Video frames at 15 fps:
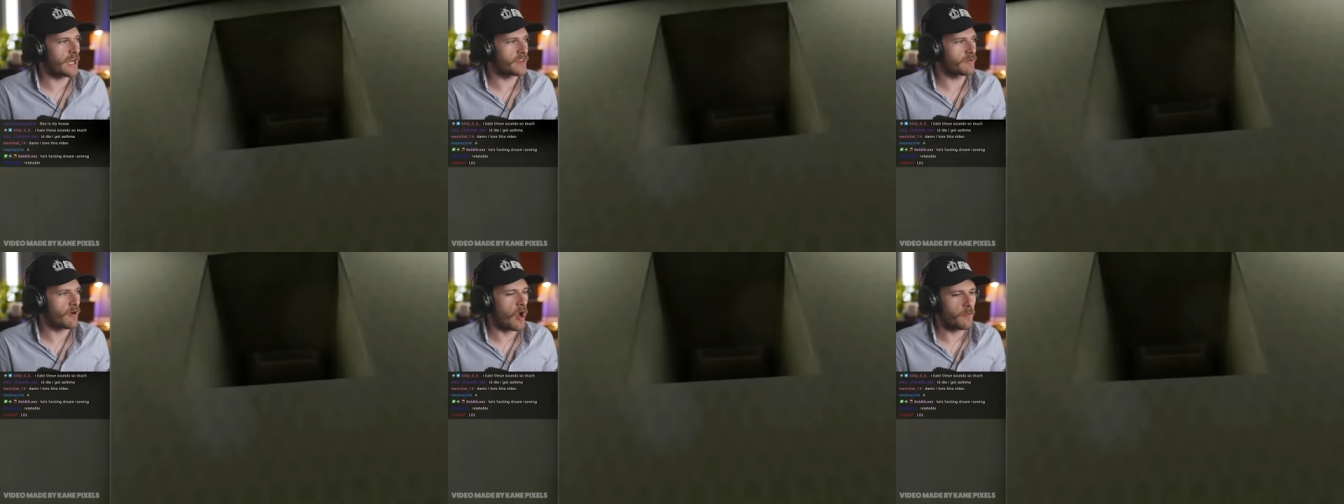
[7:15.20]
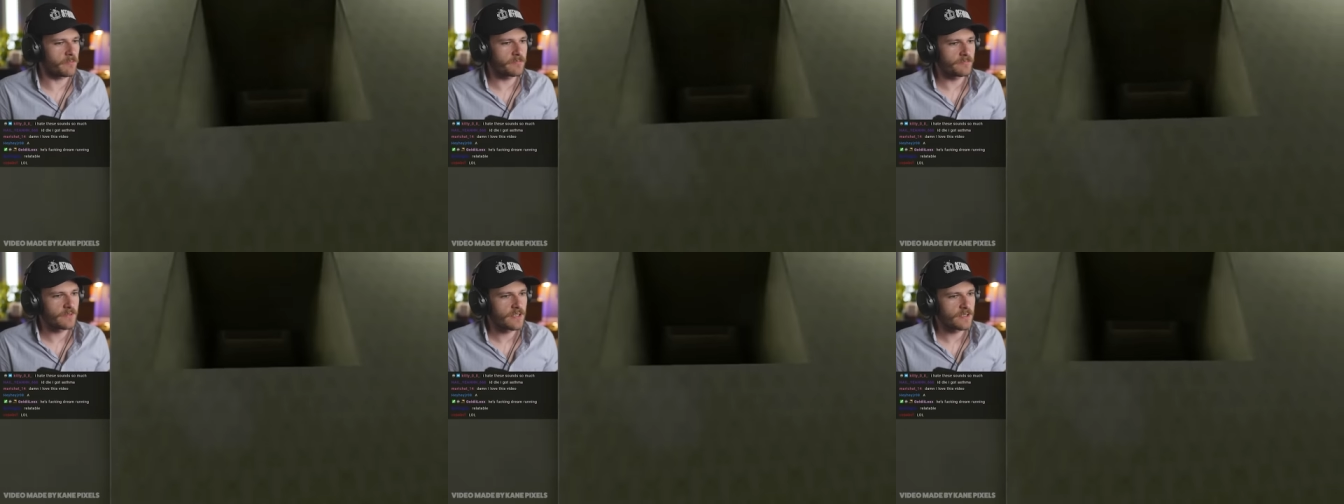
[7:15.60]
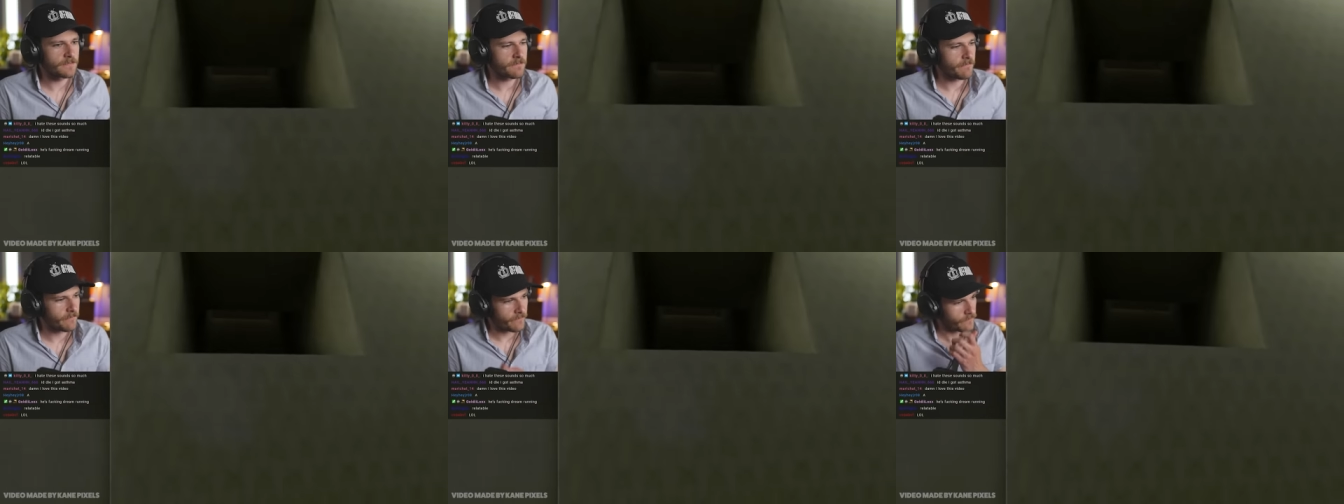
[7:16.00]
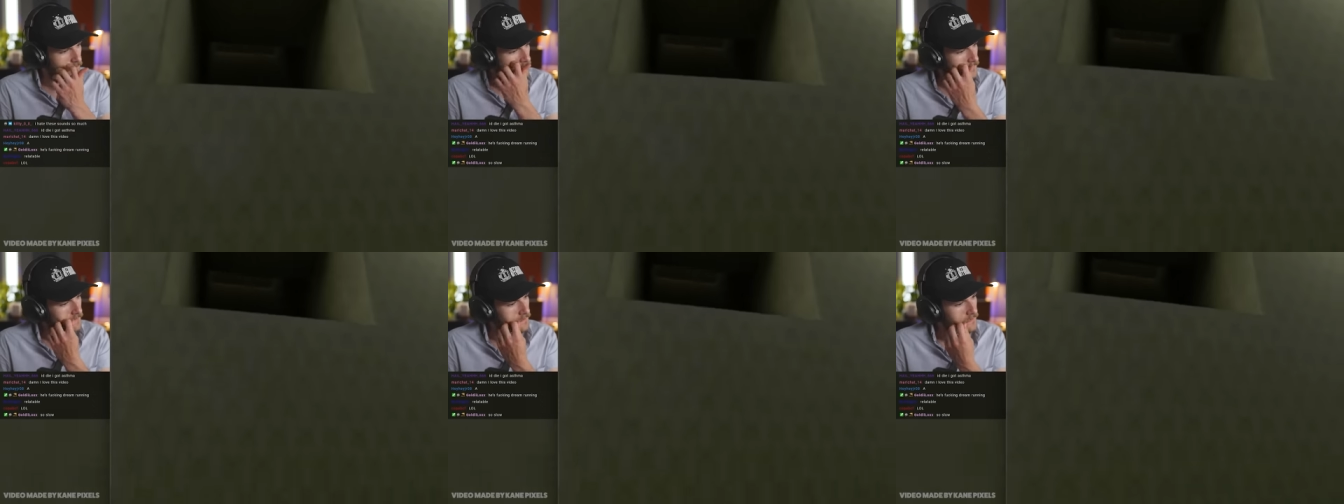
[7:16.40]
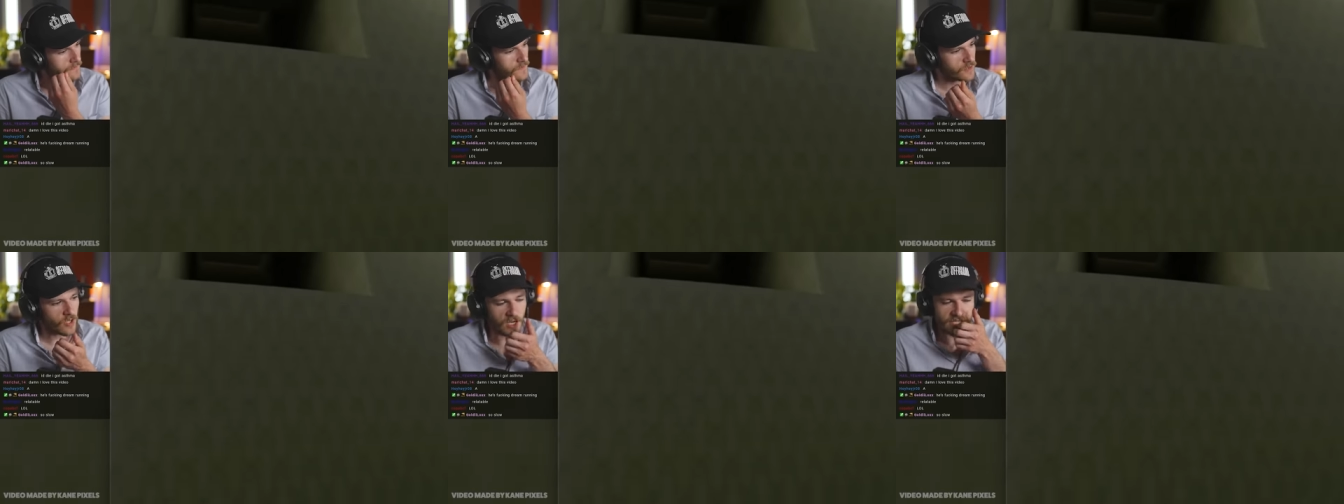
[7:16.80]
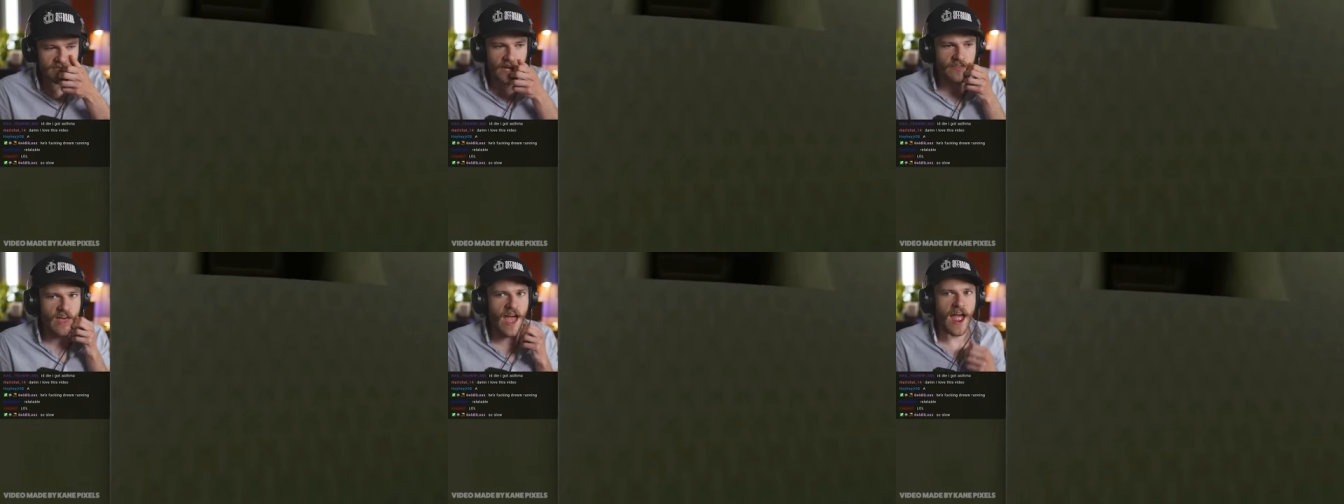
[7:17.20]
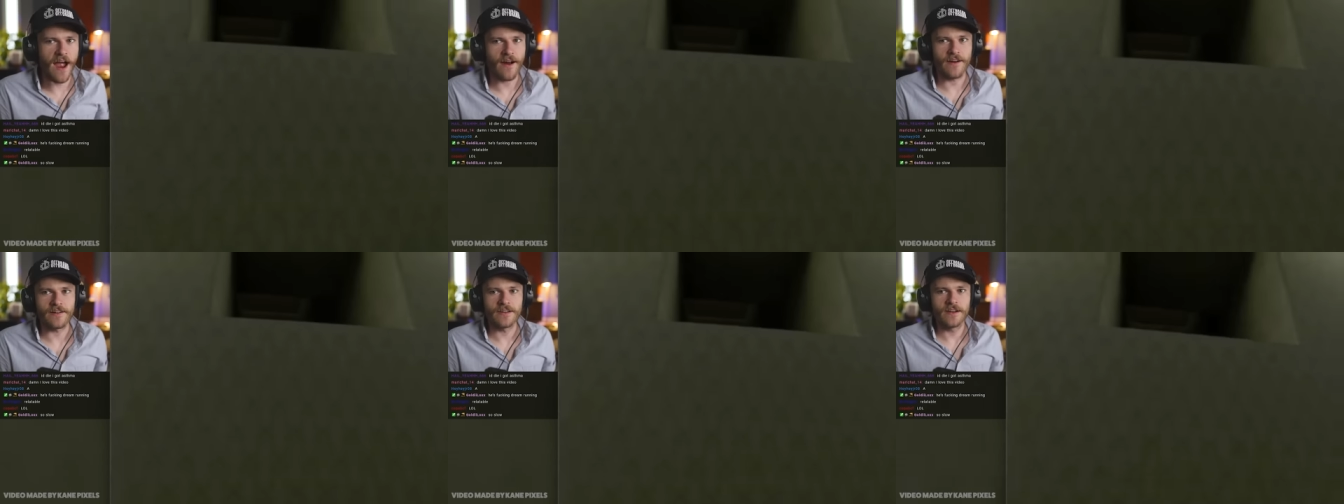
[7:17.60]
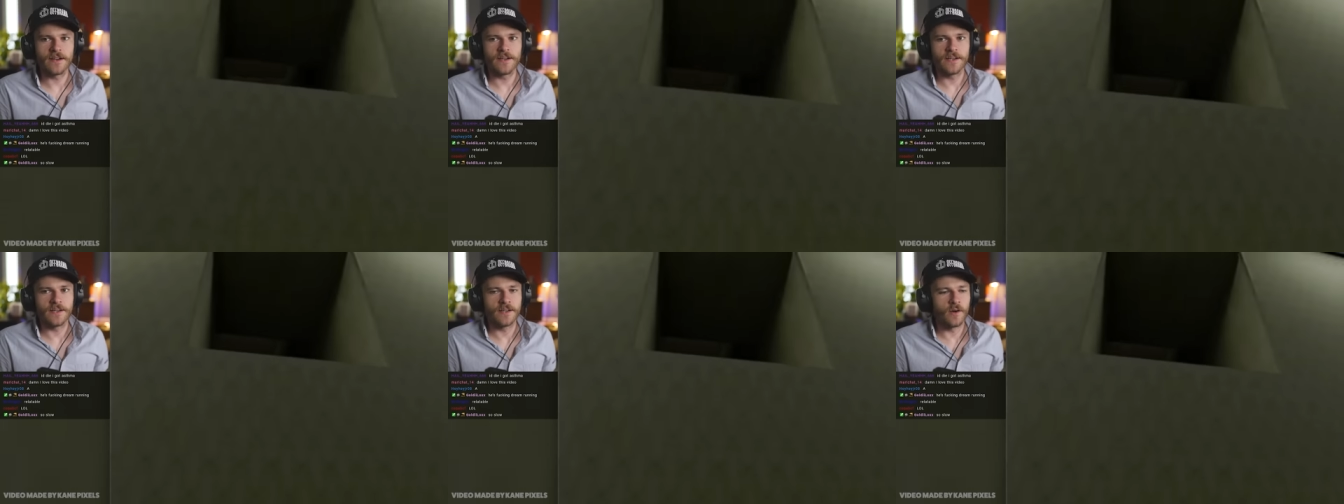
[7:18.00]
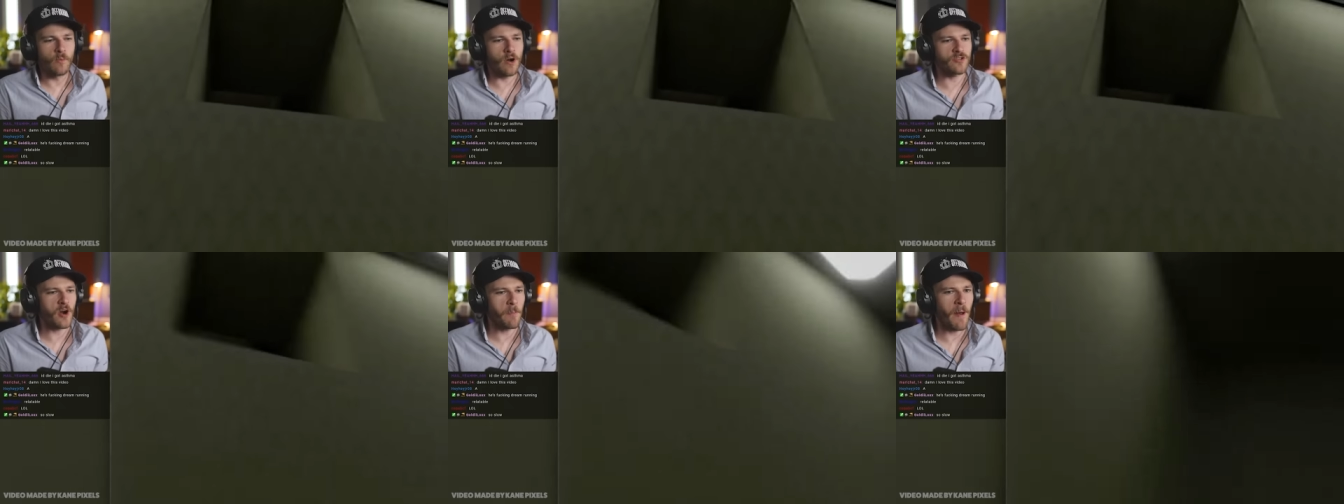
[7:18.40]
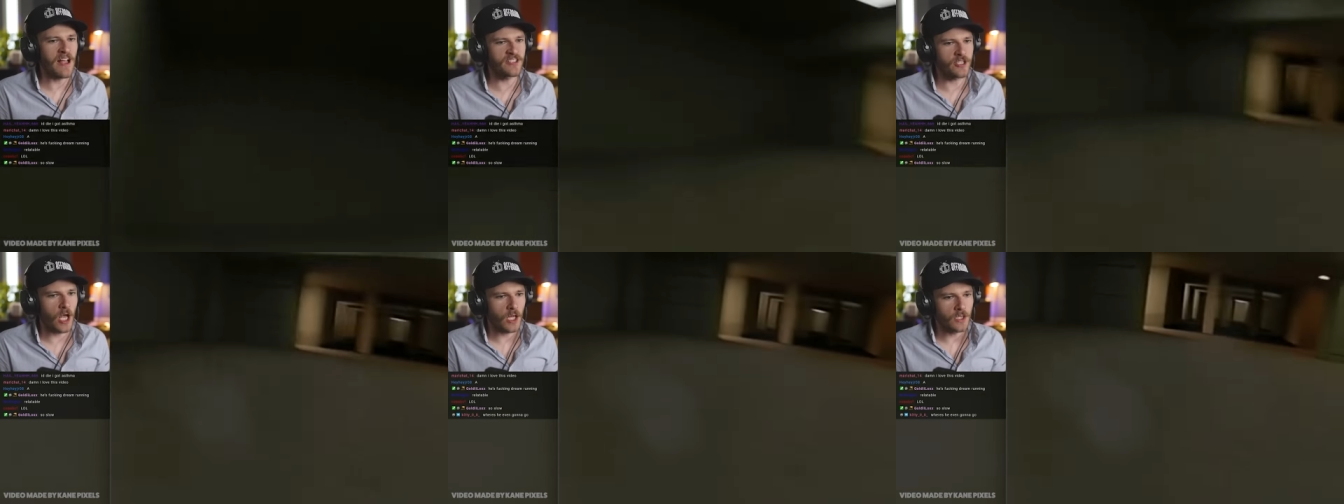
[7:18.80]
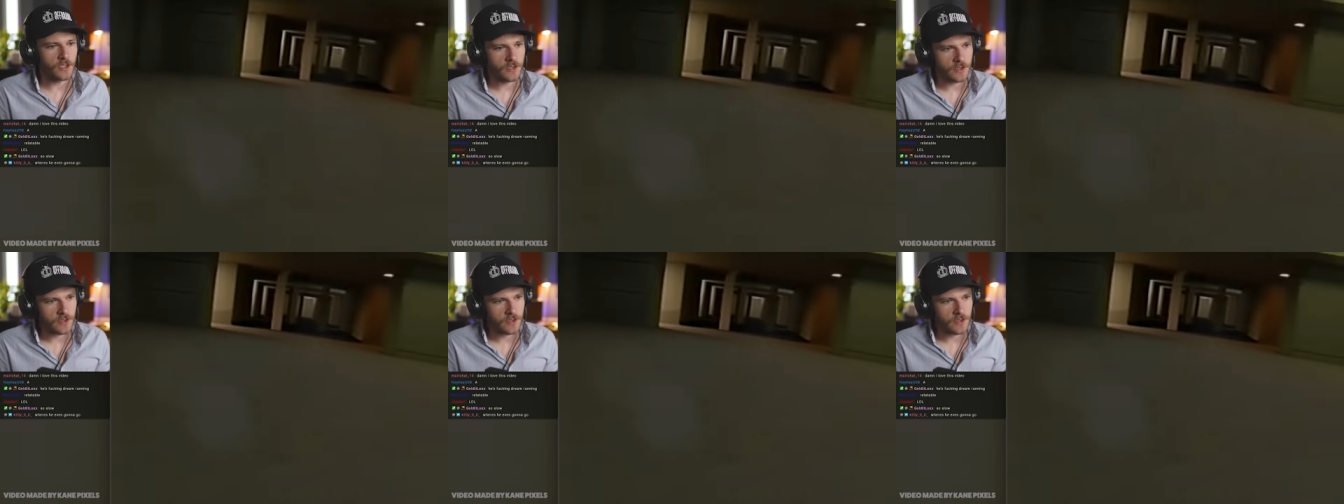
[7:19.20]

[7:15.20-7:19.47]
down the rope. Toss down the hair. Where's Rapunzel?